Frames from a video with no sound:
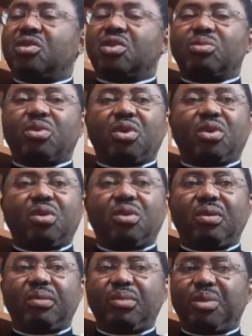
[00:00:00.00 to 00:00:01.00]

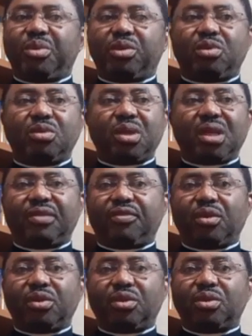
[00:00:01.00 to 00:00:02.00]
Tomorrow may be too late
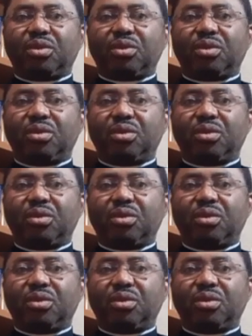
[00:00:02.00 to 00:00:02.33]
for you.